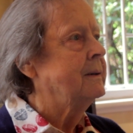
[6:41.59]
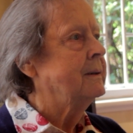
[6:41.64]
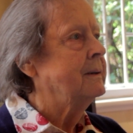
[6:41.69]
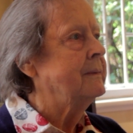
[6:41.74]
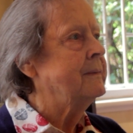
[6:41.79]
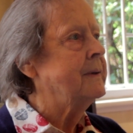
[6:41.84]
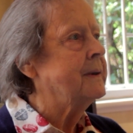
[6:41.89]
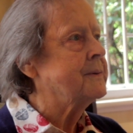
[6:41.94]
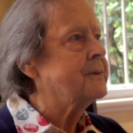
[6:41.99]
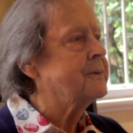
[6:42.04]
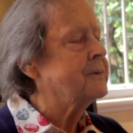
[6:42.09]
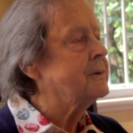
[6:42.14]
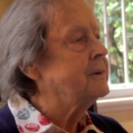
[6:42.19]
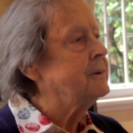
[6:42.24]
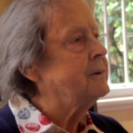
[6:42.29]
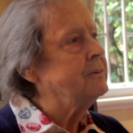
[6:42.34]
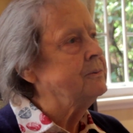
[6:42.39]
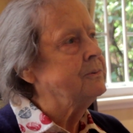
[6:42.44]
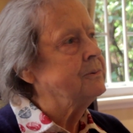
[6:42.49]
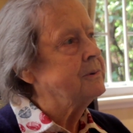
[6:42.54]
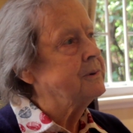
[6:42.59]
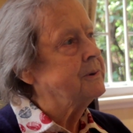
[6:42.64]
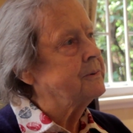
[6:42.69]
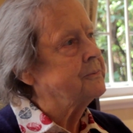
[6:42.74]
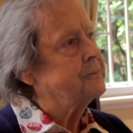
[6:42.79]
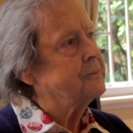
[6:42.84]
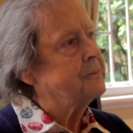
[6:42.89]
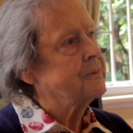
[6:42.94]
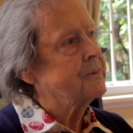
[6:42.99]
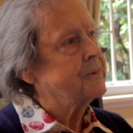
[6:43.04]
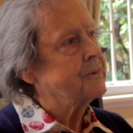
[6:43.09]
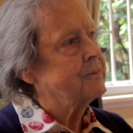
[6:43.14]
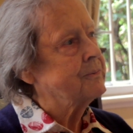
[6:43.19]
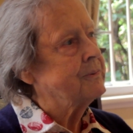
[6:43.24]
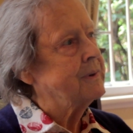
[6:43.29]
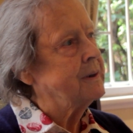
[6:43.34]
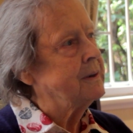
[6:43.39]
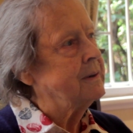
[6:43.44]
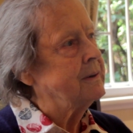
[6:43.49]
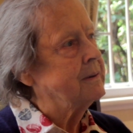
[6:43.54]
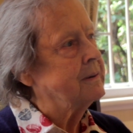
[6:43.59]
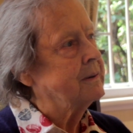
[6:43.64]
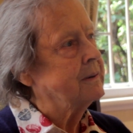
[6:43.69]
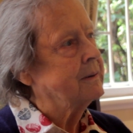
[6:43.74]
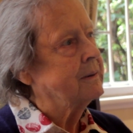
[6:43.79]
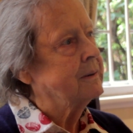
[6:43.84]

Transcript: And that's a huge difference, really.